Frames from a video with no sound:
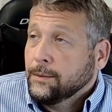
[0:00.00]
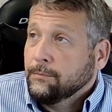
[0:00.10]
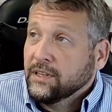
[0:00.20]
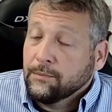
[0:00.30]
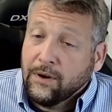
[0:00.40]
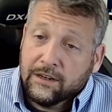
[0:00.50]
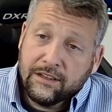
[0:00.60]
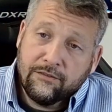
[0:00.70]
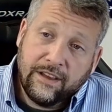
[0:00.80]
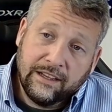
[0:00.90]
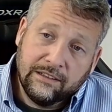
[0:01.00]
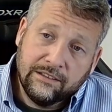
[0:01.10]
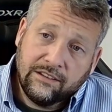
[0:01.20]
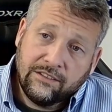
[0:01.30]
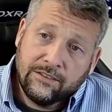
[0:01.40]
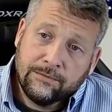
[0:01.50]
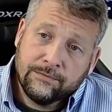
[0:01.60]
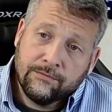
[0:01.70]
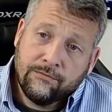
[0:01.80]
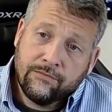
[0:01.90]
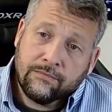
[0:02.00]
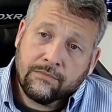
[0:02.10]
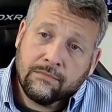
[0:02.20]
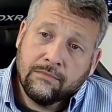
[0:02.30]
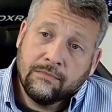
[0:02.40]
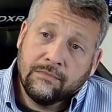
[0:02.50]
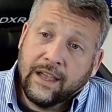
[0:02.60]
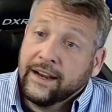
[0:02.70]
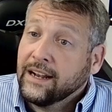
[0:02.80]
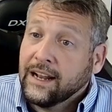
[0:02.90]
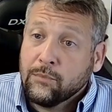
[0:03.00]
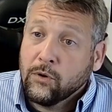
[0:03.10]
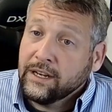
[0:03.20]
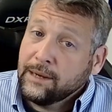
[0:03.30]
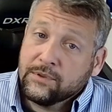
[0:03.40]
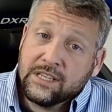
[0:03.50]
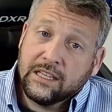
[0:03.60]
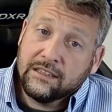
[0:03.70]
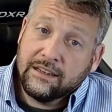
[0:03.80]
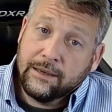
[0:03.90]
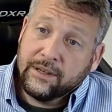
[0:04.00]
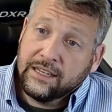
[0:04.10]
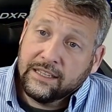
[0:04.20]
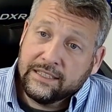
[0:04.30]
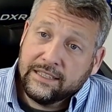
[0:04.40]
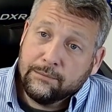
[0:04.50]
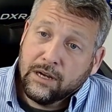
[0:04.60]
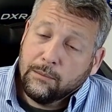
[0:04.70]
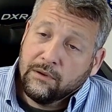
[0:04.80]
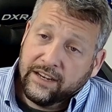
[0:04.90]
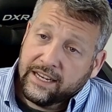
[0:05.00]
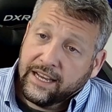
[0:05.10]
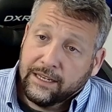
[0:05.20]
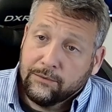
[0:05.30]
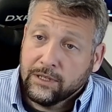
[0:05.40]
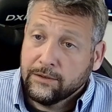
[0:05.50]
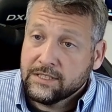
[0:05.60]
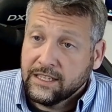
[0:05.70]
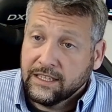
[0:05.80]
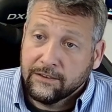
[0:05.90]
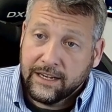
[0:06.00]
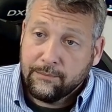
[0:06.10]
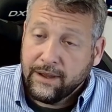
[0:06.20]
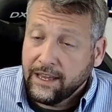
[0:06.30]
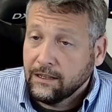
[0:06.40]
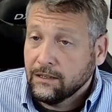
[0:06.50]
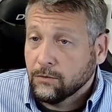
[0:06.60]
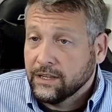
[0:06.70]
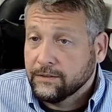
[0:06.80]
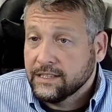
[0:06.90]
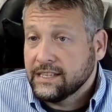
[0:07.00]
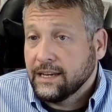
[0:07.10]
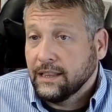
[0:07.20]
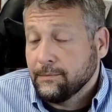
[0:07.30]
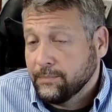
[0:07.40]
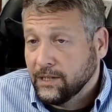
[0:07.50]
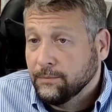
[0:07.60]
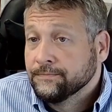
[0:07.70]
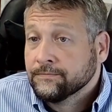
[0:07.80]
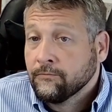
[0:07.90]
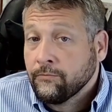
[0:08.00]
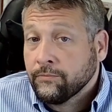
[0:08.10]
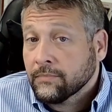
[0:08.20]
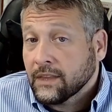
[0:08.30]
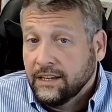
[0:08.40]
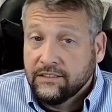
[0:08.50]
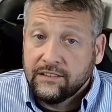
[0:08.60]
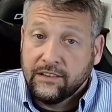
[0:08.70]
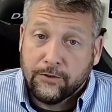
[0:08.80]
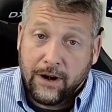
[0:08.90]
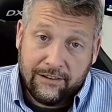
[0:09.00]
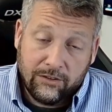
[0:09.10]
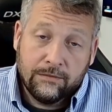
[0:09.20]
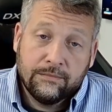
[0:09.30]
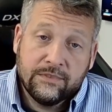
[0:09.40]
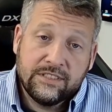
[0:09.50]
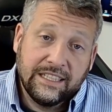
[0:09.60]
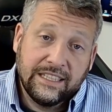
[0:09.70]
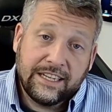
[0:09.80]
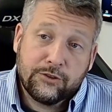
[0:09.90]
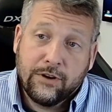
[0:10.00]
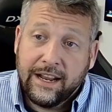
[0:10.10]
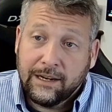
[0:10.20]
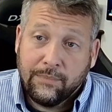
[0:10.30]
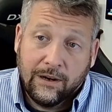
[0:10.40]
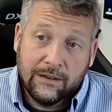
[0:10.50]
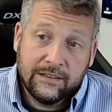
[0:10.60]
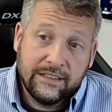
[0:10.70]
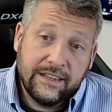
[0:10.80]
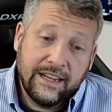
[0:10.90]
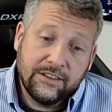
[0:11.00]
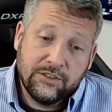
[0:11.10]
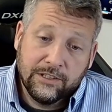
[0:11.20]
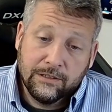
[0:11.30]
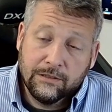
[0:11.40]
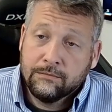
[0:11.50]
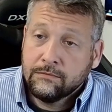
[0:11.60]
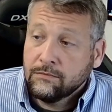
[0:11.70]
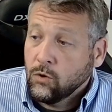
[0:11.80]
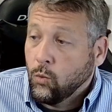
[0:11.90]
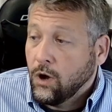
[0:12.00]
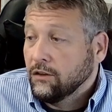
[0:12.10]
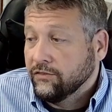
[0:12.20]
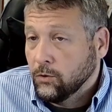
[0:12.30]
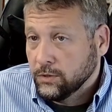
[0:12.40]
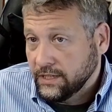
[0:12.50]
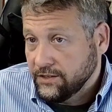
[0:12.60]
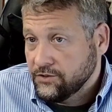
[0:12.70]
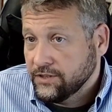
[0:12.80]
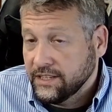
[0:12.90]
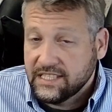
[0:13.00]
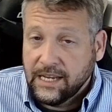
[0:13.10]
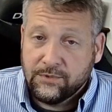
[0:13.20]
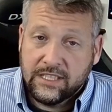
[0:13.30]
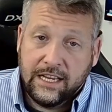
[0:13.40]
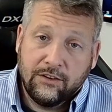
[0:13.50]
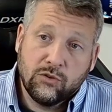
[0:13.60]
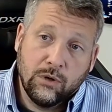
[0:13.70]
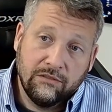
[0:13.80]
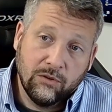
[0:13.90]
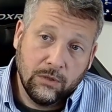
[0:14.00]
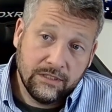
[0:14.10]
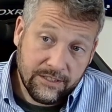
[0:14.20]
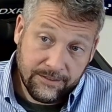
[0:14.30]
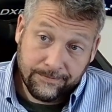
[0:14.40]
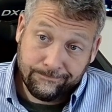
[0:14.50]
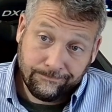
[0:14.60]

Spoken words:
But the part that fails 99.9% of the time in an LED bulb of any kind, whether it's an integrated panel or whether it's a light bulb, is the driver. The electronic part that takes your wall voltage and steps it down to 12 volts